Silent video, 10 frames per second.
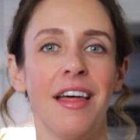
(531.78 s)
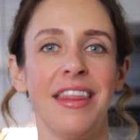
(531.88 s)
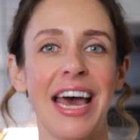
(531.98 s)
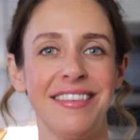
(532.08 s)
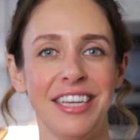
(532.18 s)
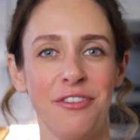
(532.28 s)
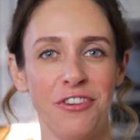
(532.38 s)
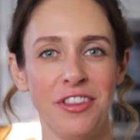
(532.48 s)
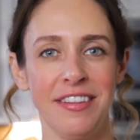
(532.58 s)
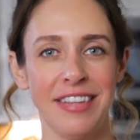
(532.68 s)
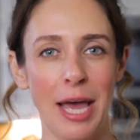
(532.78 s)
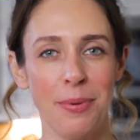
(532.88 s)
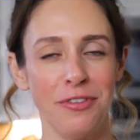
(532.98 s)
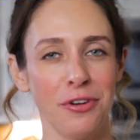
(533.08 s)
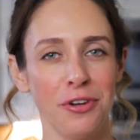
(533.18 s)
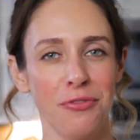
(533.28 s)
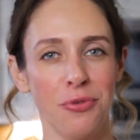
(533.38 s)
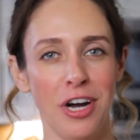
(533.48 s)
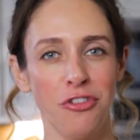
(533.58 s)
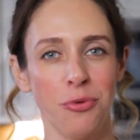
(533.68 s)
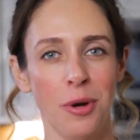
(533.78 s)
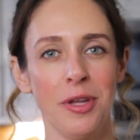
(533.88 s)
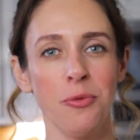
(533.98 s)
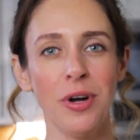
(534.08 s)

That's it for this episode of Watchwoman.